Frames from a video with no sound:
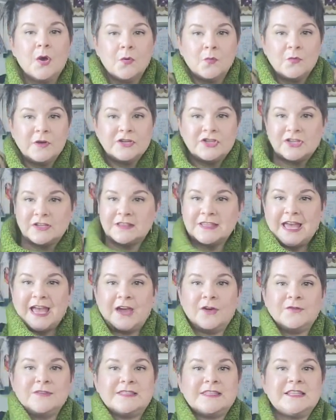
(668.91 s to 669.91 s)
which
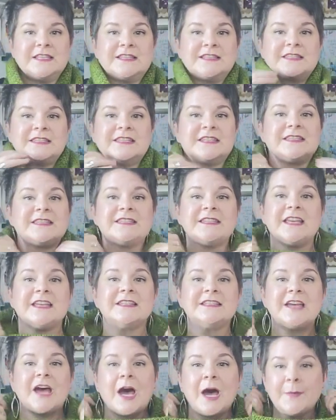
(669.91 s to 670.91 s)
allows this to
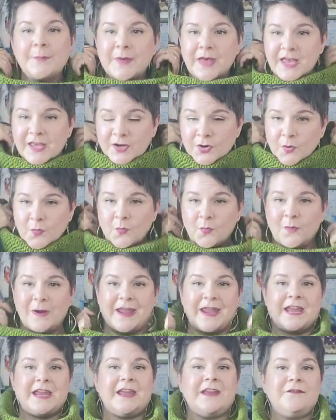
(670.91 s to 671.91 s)
stand up and
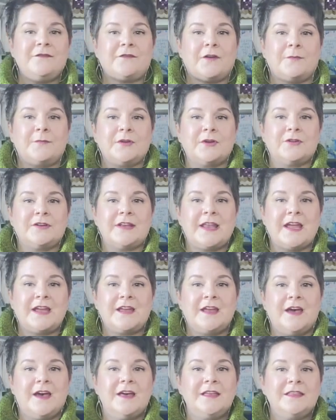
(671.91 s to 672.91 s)
away from your
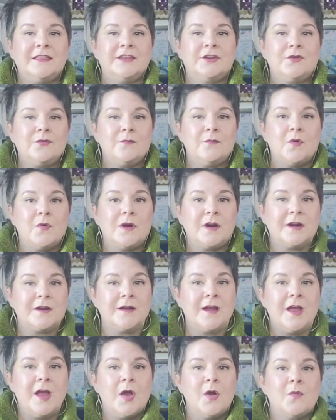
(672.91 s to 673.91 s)
neck a little
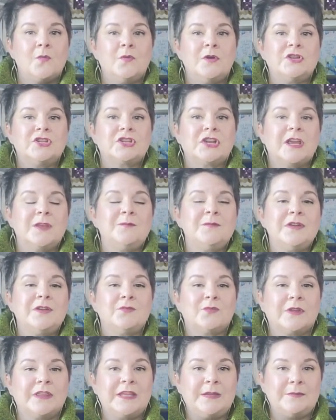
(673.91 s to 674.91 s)
more, which can be
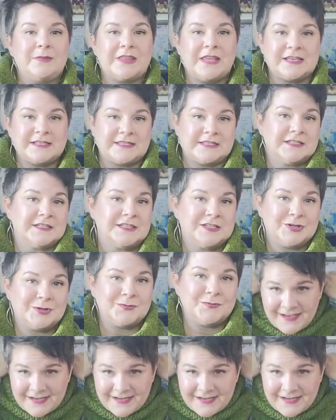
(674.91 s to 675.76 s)
really pleasant too.